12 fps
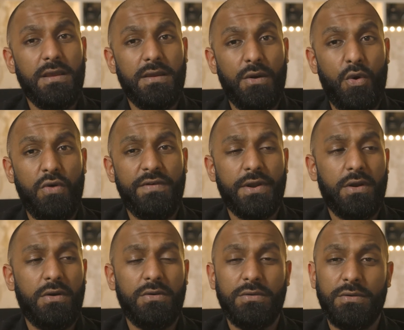
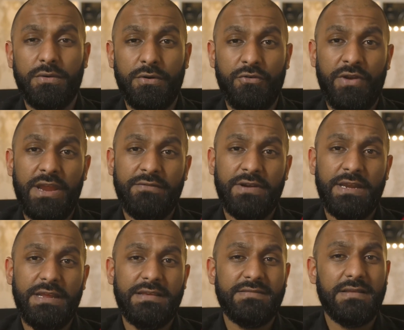Overall, great
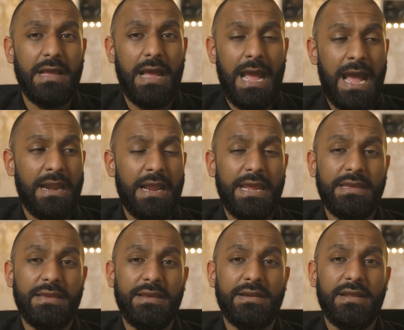release. I like
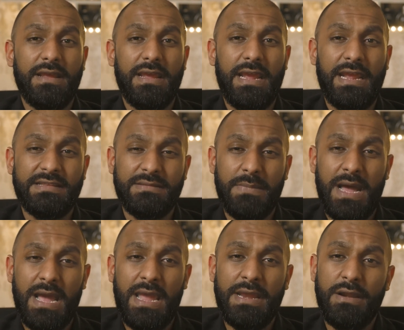it. It's
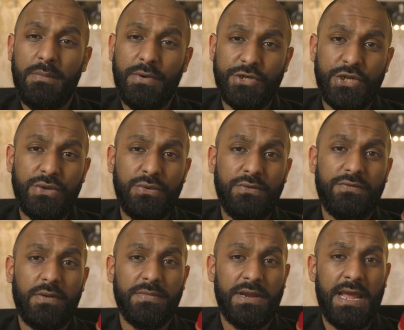my number 2
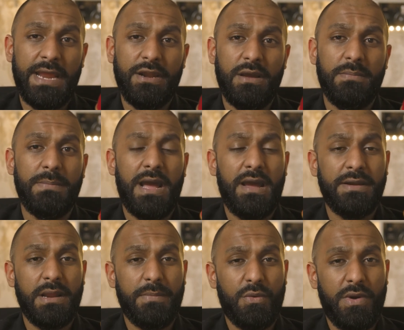from the lineup. My
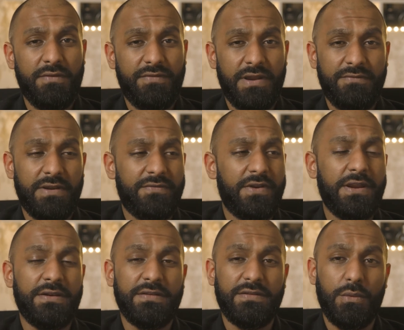number 1 favorite
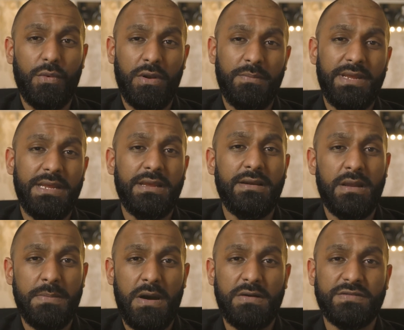fragrance will be Le
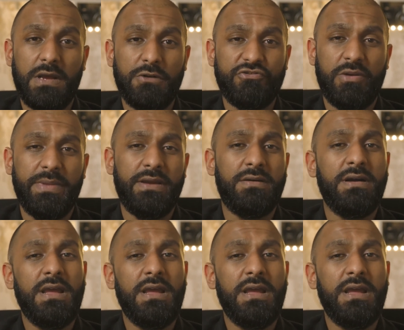Mal's Ultramal.